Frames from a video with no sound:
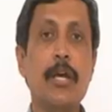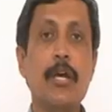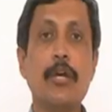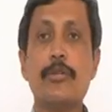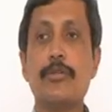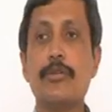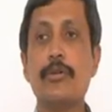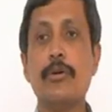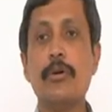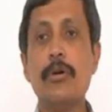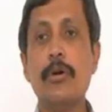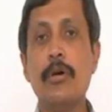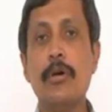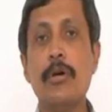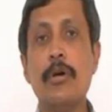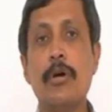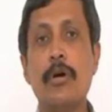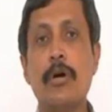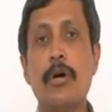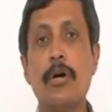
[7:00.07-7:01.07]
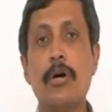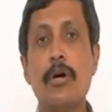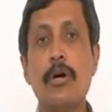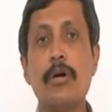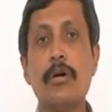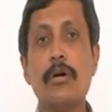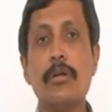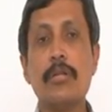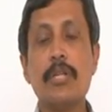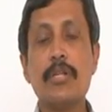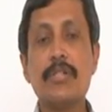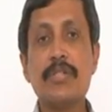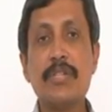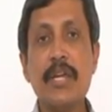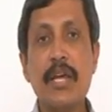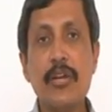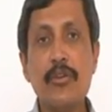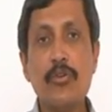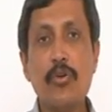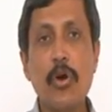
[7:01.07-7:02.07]
So, the
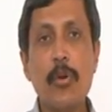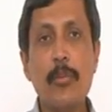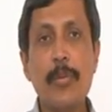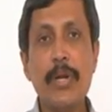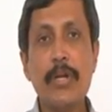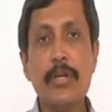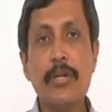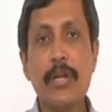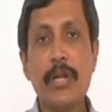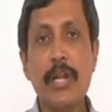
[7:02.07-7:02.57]
state government